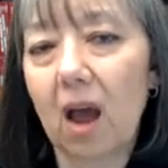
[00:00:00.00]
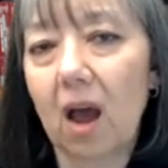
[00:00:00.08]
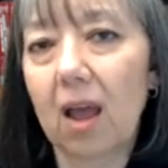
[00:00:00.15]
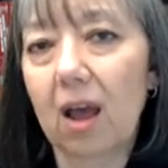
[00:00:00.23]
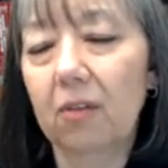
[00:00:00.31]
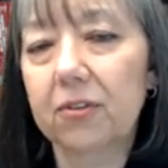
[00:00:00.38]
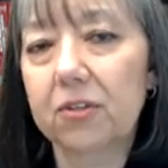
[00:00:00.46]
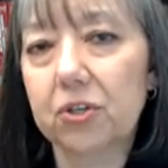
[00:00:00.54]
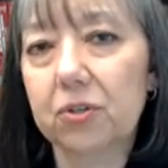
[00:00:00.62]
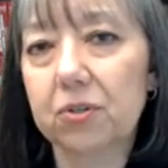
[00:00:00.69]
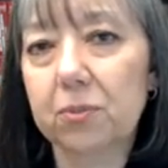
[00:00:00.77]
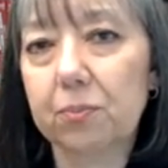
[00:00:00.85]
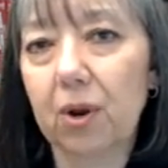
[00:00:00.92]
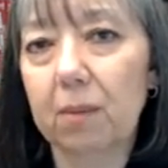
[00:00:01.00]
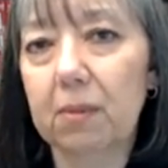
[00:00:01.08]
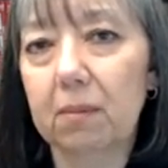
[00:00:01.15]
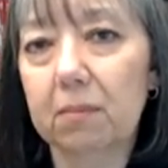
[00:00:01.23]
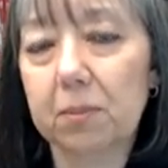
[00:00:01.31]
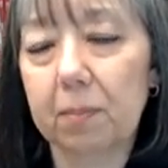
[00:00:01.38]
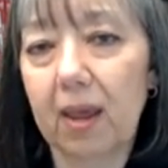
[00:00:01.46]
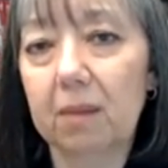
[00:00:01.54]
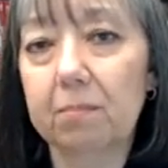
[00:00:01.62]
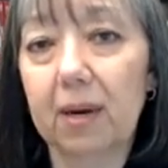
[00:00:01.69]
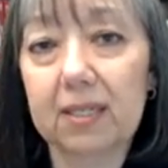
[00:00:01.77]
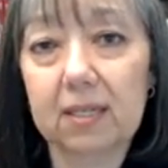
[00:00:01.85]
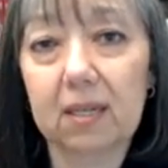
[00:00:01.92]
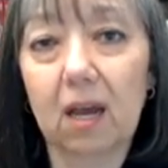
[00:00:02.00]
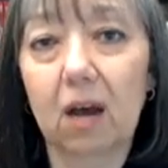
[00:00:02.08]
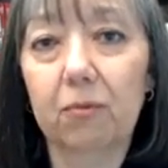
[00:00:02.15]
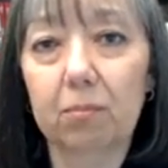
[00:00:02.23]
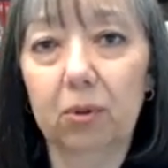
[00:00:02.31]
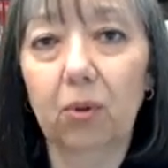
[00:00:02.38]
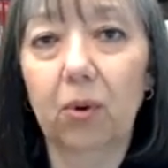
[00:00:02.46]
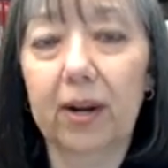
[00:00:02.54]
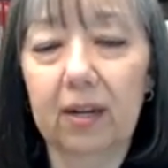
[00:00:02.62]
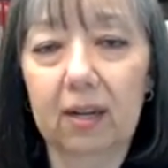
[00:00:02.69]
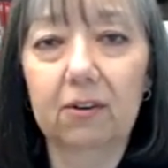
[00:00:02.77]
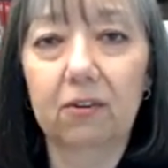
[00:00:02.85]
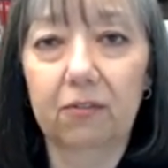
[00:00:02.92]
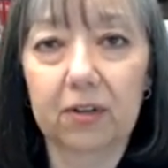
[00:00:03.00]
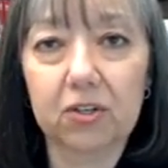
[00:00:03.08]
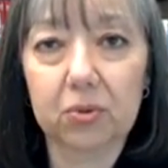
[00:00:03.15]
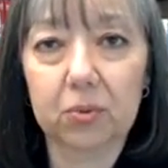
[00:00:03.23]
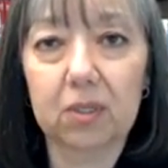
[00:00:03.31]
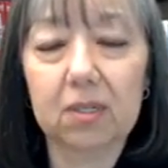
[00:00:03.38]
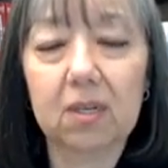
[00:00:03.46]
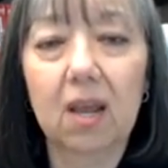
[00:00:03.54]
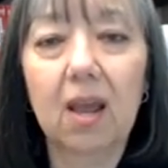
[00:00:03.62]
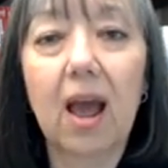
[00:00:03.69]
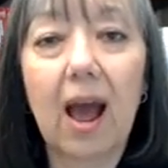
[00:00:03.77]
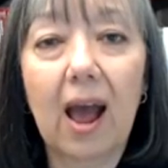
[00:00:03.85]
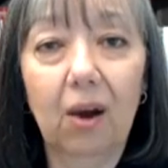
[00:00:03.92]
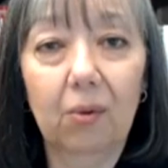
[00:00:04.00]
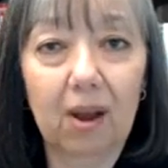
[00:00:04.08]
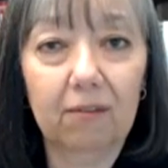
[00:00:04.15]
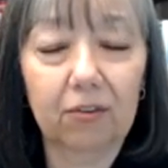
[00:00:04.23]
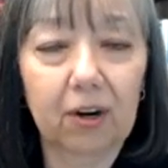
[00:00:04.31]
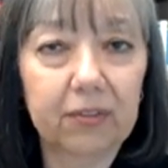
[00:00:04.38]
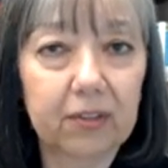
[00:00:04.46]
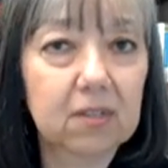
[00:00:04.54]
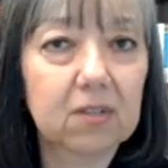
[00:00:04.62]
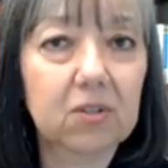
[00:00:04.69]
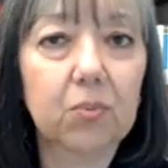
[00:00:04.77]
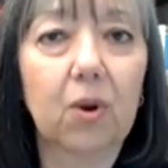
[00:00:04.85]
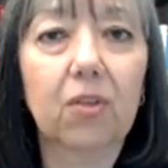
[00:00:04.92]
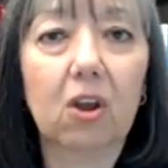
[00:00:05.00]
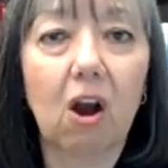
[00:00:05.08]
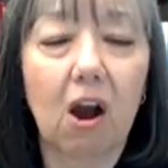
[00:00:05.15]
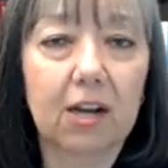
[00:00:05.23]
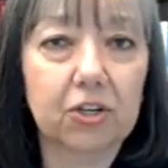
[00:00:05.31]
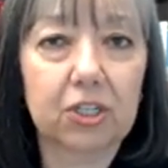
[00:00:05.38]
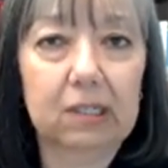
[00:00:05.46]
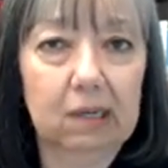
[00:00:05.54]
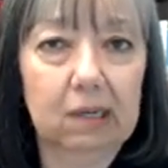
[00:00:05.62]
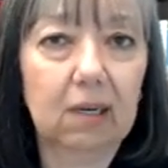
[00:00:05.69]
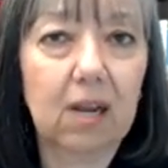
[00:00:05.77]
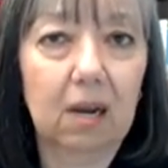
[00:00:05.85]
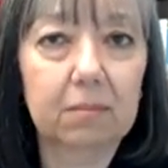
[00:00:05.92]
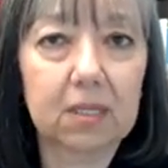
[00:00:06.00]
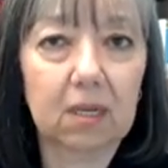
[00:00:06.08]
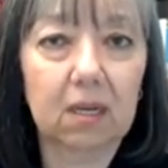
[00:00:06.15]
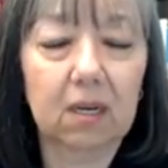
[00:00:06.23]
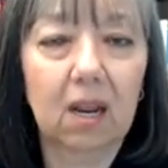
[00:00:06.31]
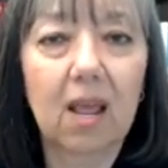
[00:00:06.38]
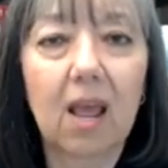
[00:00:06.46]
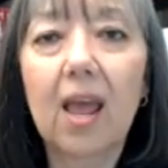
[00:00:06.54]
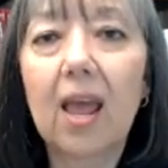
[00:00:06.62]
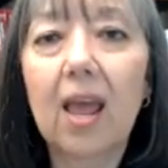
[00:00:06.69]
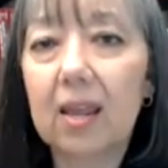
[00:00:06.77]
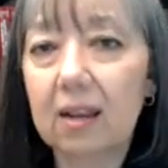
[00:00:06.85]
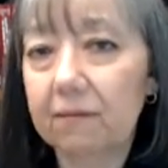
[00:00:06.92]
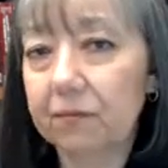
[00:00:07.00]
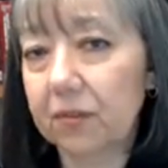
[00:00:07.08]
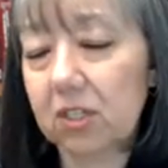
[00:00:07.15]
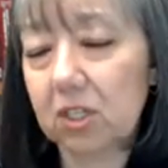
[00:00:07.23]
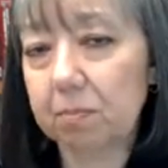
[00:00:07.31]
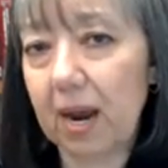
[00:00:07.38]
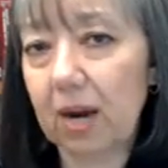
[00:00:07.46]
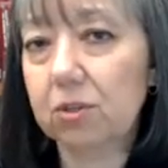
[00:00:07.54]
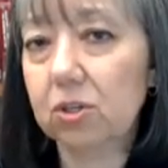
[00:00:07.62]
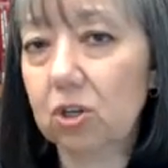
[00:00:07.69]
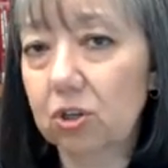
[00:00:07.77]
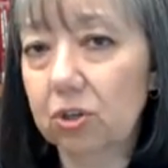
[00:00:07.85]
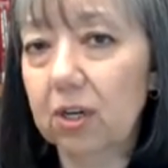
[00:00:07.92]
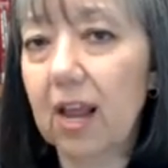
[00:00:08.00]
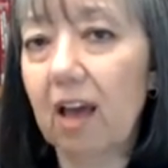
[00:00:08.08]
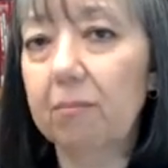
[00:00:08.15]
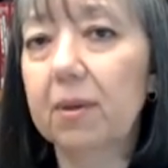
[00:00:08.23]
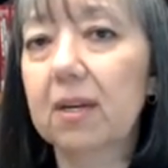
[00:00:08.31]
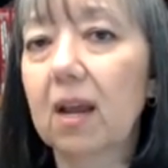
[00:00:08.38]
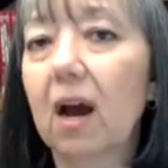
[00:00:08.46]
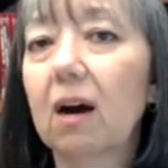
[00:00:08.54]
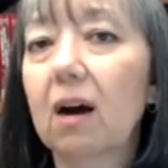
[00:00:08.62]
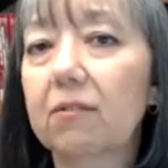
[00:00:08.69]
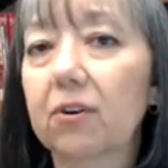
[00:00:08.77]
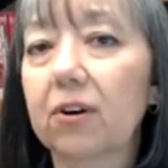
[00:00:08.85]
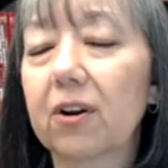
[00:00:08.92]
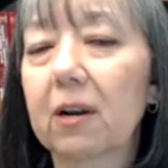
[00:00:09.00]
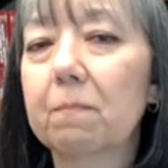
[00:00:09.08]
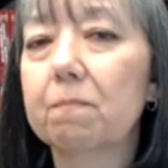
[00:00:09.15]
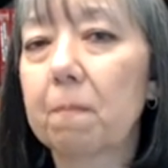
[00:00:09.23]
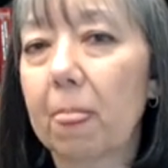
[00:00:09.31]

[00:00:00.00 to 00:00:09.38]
uh, health insurance premiums paid by self-employed individuals. However, and this is where the caution comes in, if the spouse could have been covered